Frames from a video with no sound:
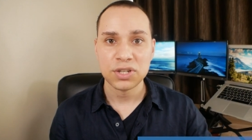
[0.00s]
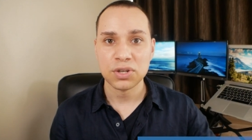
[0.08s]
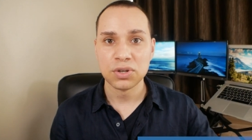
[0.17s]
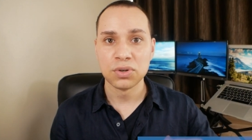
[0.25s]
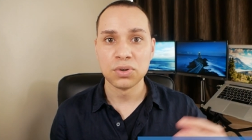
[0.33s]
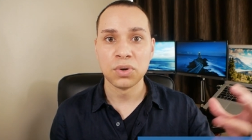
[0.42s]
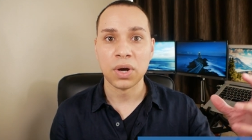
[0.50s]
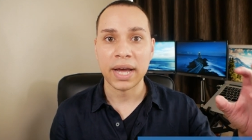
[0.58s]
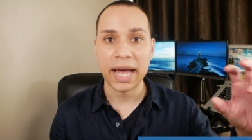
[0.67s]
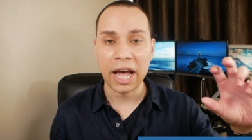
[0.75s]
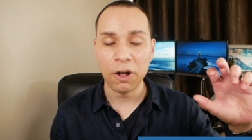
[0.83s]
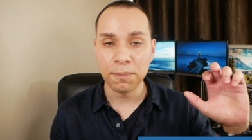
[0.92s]
to
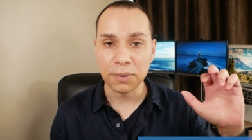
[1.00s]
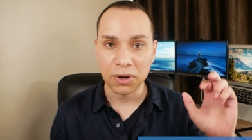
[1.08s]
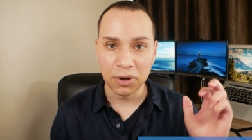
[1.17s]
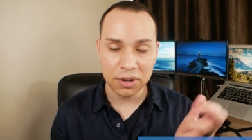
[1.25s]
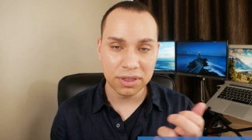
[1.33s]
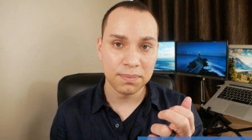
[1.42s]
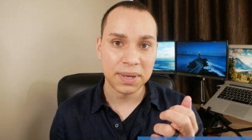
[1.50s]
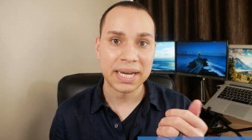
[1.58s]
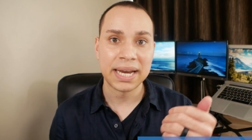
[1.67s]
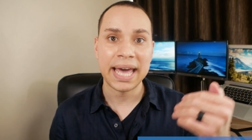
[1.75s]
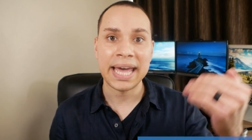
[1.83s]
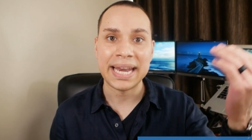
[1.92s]
help hook them
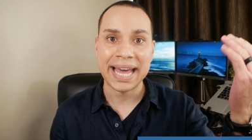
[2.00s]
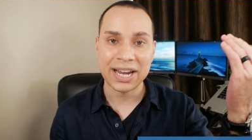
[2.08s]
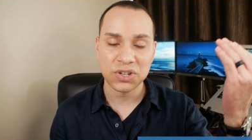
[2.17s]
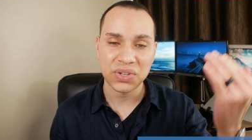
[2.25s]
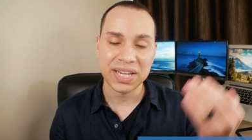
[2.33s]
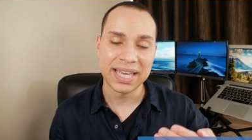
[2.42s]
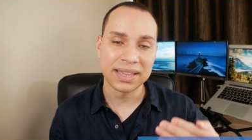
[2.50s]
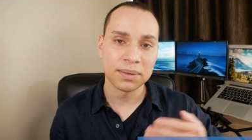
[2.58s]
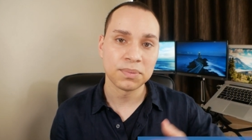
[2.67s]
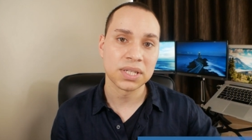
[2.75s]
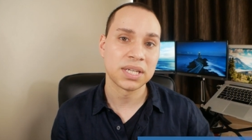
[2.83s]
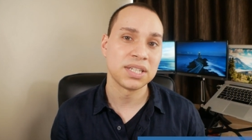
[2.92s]
in and actually get
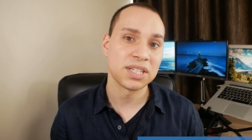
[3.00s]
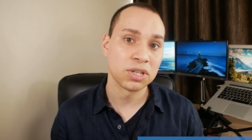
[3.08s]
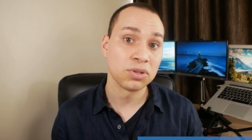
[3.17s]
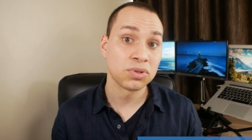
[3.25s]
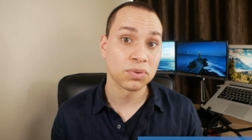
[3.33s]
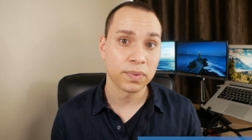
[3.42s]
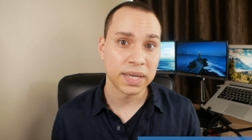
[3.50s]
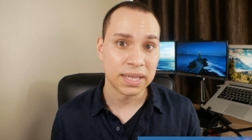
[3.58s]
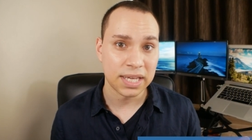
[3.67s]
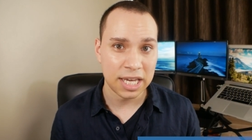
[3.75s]
them to continue to read the